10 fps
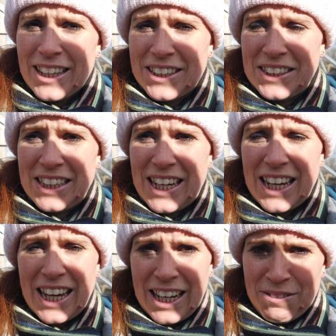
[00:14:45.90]
because
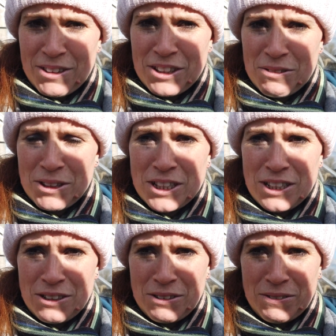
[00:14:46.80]
I wouldn't know what to
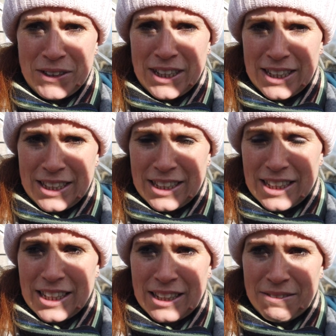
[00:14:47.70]
do if it
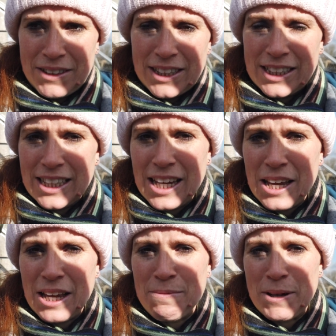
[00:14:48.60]
doesn't otherwise.
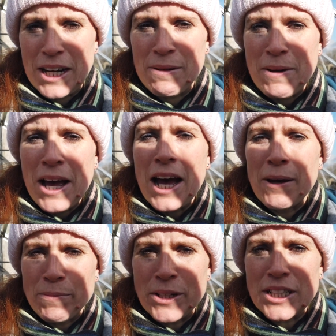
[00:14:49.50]
But
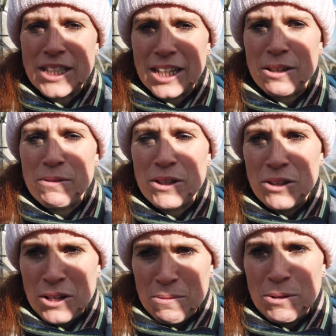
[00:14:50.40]
I'm going to stick with
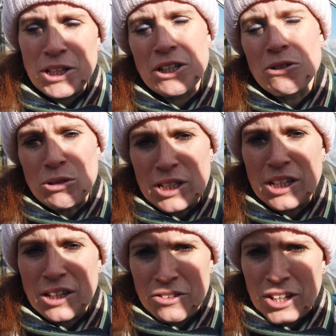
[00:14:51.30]
putting those
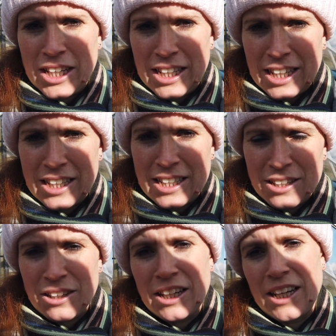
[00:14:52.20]
ingredients
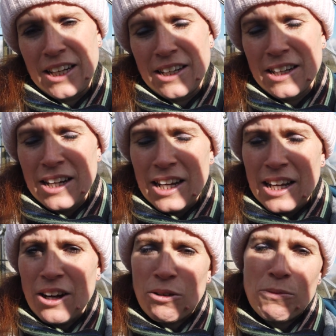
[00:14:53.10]
in,
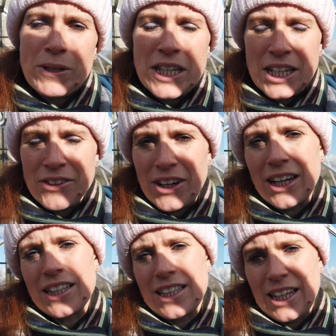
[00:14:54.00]
or
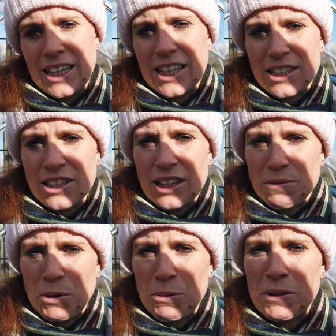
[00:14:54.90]
materials in. That's
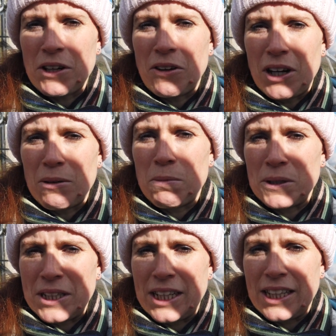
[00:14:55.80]
probably all I'll
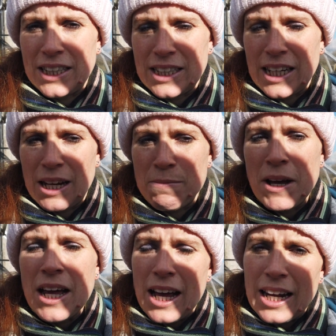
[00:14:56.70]
put in this time,
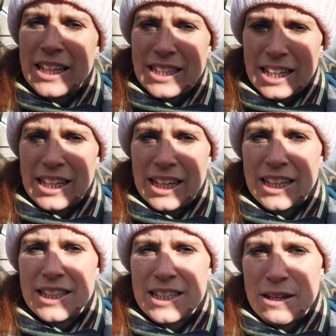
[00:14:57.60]
unless I can
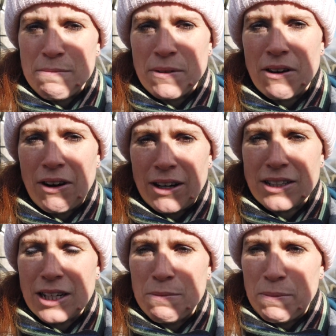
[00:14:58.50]
get some
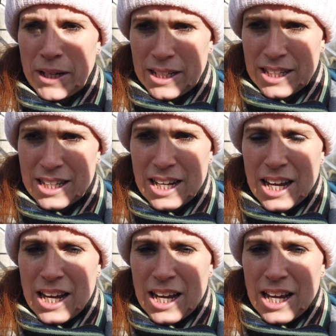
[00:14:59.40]
grass clippings